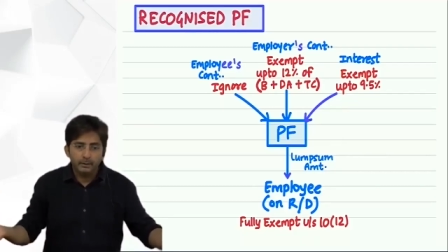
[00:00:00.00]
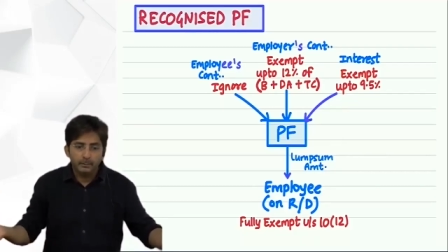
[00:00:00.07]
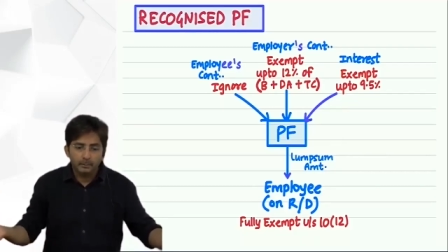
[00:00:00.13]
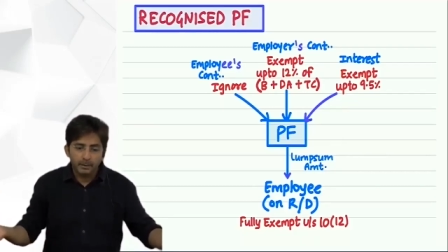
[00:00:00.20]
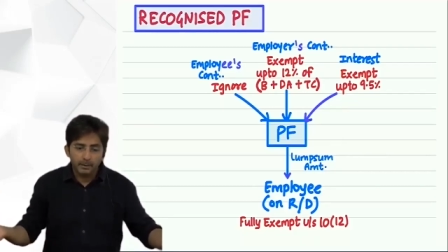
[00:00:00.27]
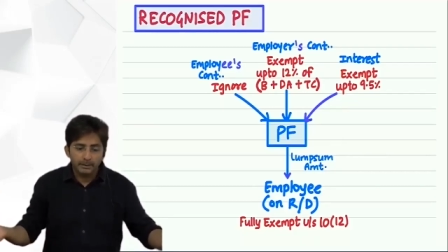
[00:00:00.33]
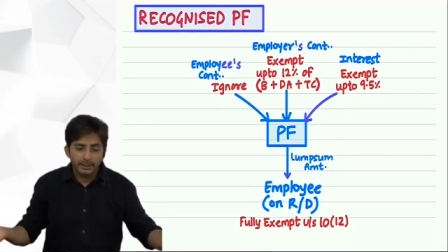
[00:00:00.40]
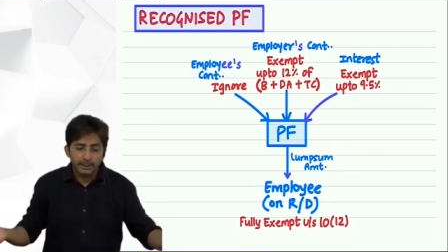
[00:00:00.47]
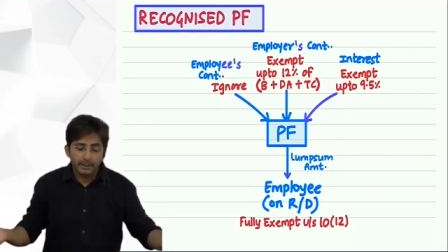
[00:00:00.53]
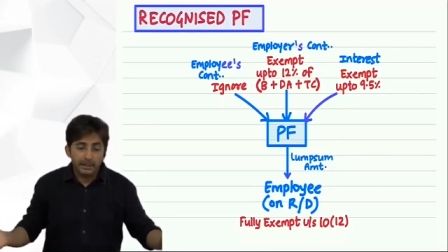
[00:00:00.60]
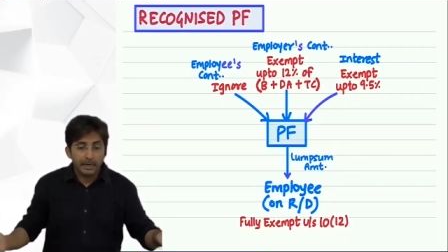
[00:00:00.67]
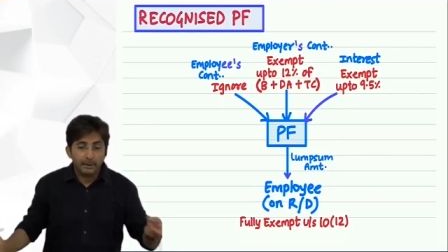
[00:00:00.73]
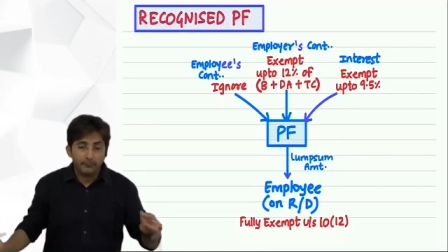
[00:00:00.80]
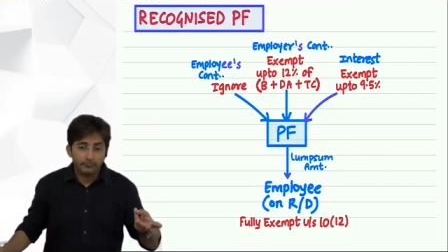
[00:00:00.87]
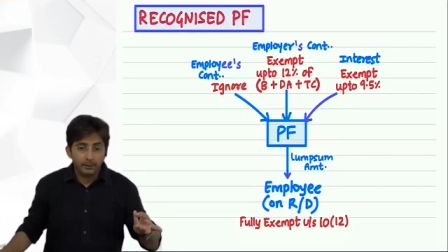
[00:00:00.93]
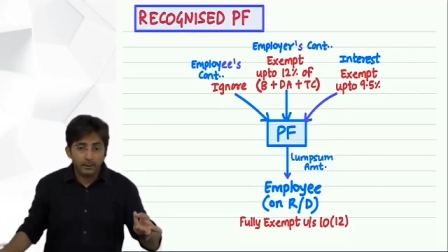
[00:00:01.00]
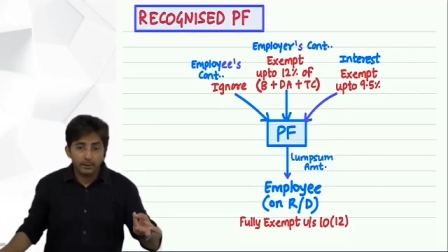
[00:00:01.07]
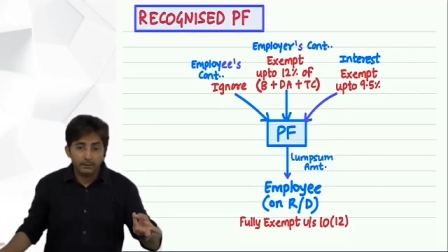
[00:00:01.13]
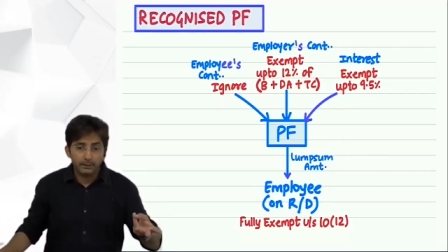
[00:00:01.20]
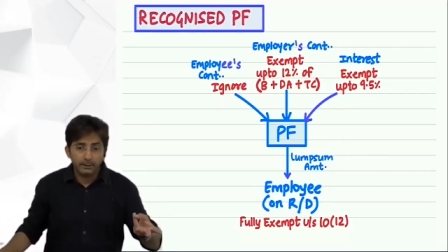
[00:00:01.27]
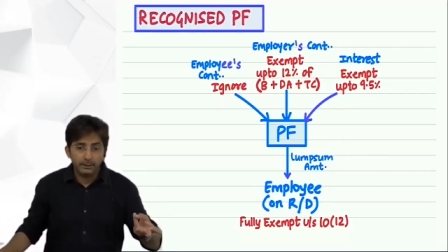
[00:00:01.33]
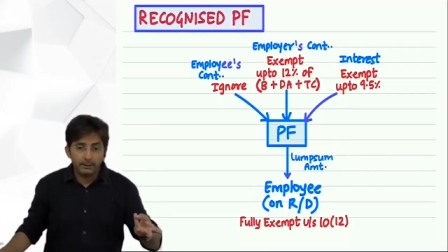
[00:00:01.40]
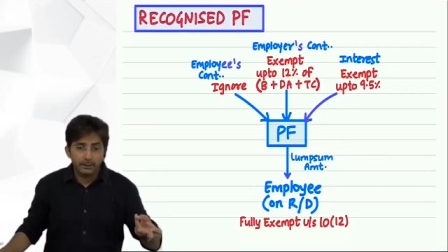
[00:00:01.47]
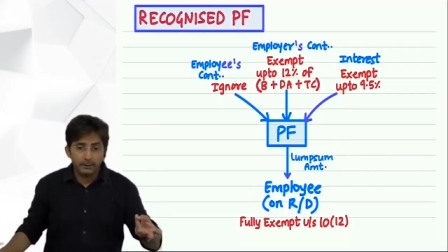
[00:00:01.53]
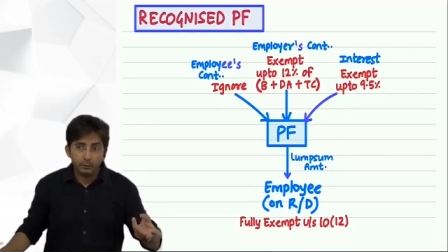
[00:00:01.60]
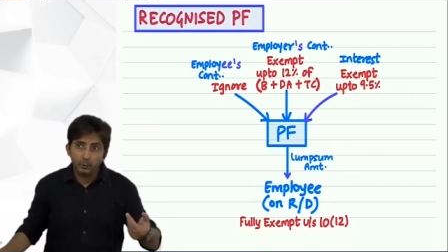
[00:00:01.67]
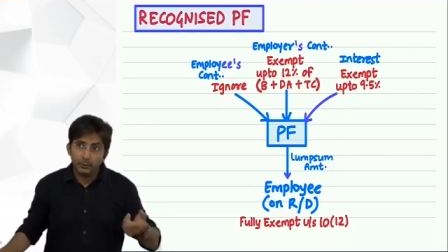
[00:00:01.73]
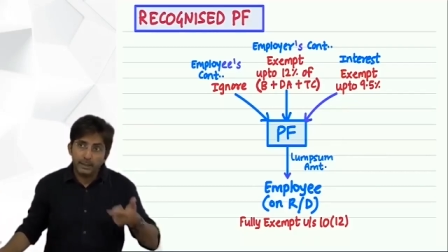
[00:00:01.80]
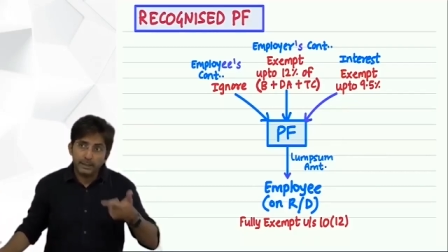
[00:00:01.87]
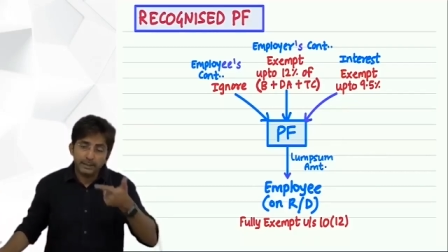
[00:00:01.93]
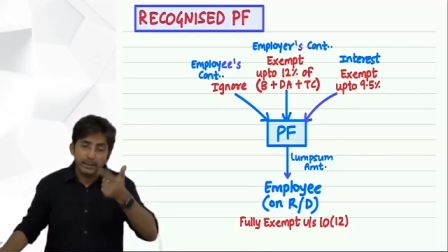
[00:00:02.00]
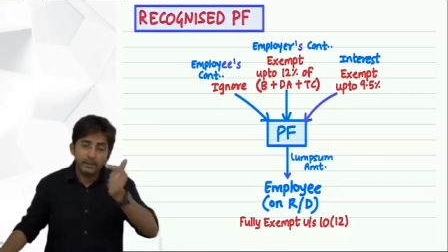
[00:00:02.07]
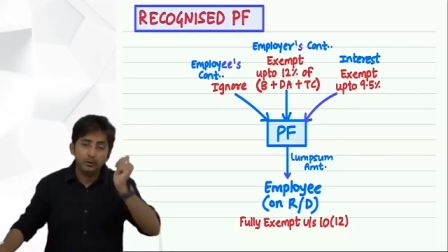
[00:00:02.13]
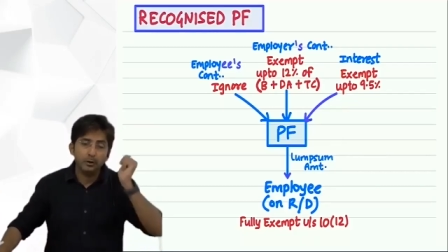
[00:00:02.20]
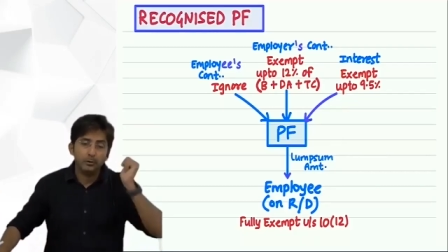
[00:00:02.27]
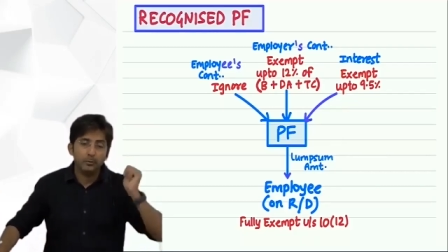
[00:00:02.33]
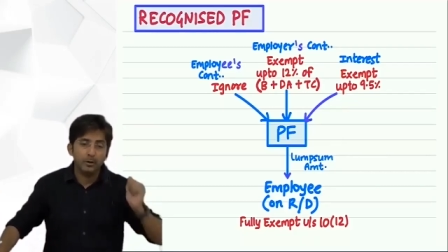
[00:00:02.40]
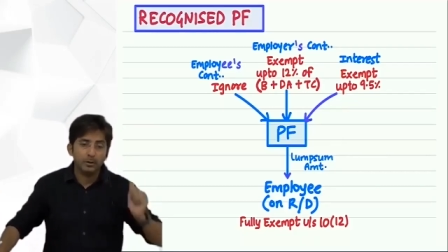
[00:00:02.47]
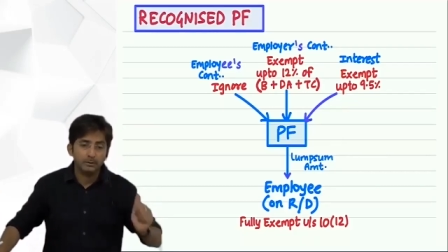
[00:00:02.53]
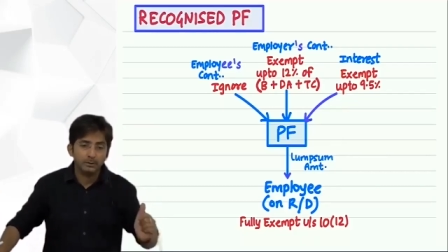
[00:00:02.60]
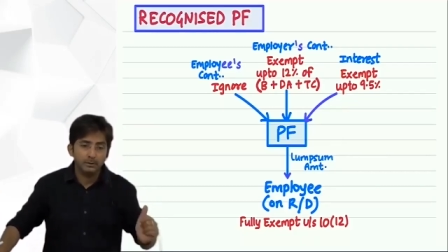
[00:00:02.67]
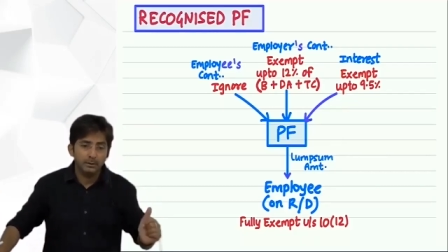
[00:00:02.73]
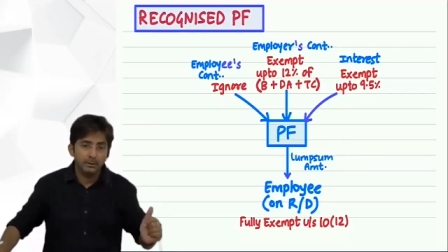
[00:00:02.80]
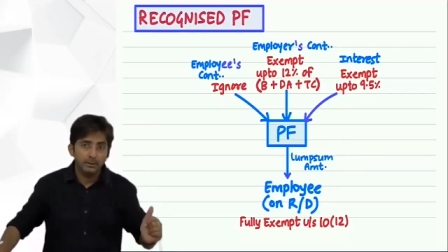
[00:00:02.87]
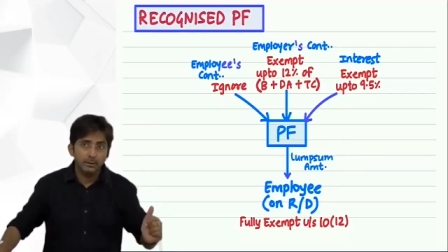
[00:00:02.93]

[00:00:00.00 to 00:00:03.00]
But then after 3 years, you can tell your boss